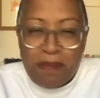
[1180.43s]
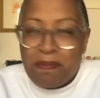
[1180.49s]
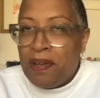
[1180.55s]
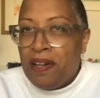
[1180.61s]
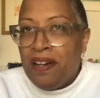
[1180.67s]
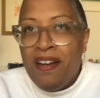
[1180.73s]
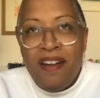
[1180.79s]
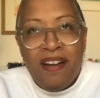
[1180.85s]

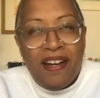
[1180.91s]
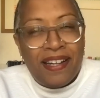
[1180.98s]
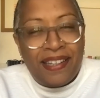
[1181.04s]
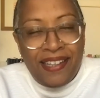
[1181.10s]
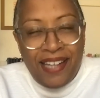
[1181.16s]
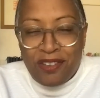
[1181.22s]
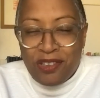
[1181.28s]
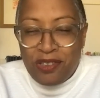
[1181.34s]
But I
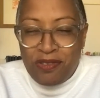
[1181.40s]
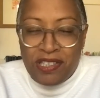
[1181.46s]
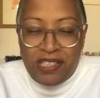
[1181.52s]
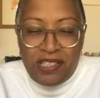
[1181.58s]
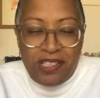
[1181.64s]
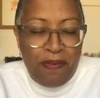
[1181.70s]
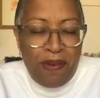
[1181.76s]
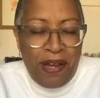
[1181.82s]
cannot stress
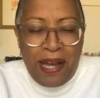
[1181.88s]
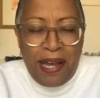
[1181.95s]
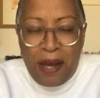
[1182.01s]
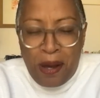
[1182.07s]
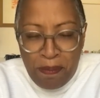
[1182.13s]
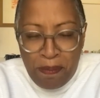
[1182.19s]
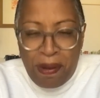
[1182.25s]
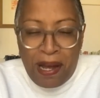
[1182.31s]
enough
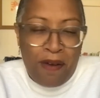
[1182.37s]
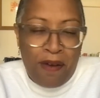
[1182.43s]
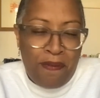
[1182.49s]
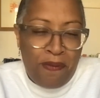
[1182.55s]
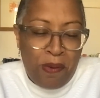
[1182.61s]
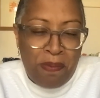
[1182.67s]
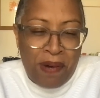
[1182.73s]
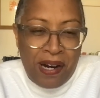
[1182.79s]
how
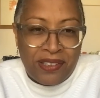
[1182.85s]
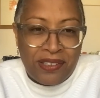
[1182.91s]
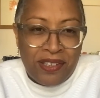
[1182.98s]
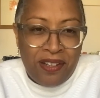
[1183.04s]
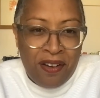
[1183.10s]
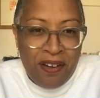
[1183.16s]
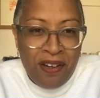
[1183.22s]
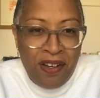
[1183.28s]
powerful brands
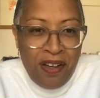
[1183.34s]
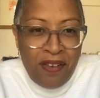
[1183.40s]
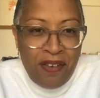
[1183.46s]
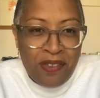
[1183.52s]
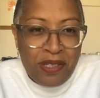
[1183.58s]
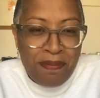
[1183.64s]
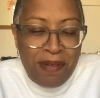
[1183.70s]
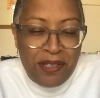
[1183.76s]
are
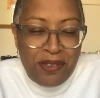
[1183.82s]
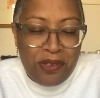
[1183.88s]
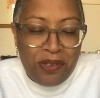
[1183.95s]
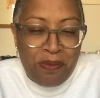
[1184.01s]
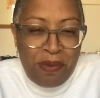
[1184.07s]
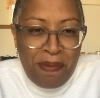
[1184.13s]
to make sure that we